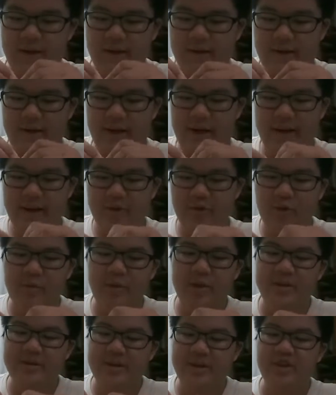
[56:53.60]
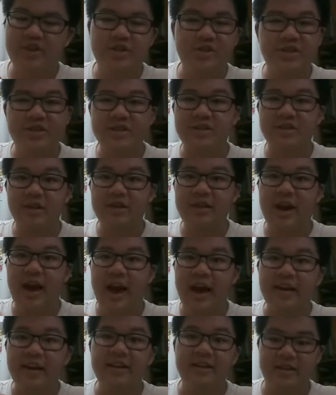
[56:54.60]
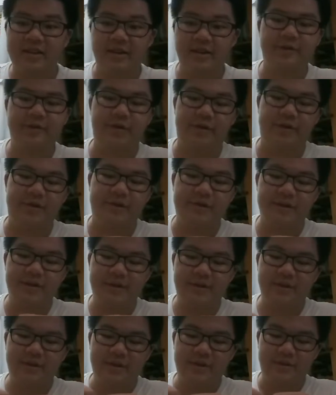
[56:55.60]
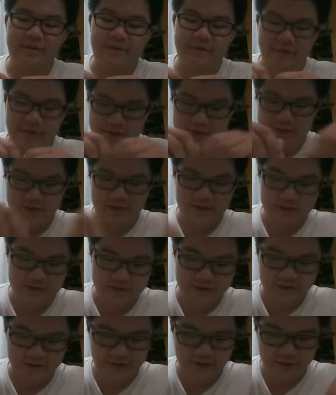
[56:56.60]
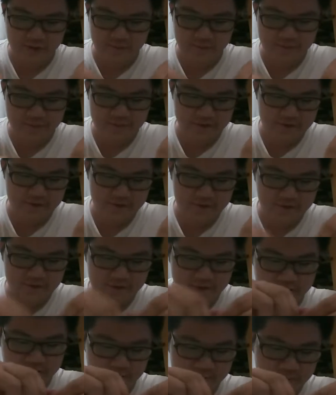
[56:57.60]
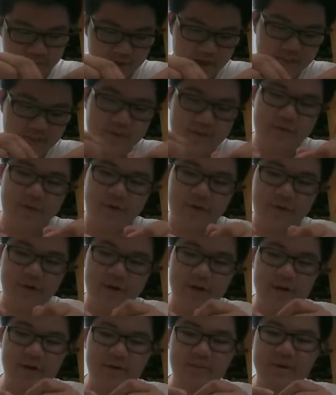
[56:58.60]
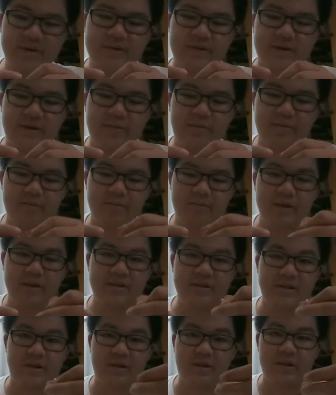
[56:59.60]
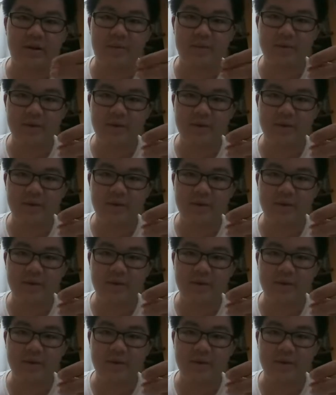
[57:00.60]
And the romanization doesn't look any different. So, don't blame me for mixing it up.